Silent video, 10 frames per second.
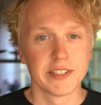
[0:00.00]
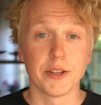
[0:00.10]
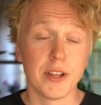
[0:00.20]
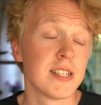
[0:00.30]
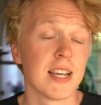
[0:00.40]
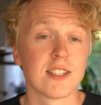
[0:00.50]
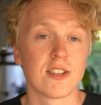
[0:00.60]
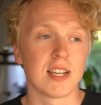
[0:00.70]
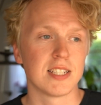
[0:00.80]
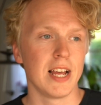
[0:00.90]
So this
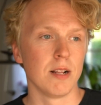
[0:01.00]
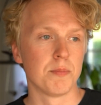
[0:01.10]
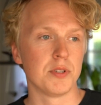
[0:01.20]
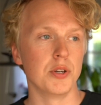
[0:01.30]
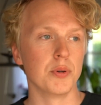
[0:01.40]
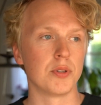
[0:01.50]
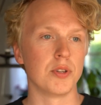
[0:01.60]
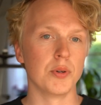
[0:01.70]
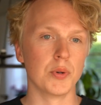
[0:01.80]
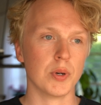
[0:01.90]
exercise helps you
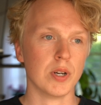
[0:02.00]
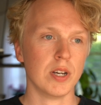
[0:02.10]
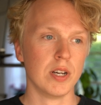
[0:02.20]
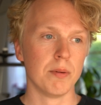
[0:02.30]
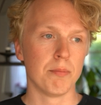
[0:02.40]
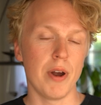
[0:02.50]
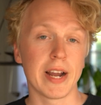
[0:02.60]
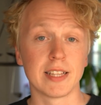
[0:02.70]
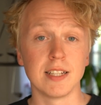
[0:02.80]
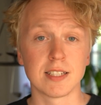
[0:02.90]
to
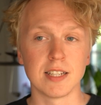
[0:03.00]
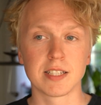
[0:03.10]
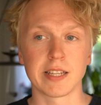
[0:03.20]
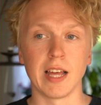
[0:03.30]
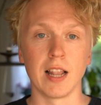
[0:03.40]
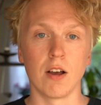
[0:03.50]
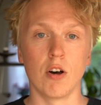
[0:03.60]
practice the skill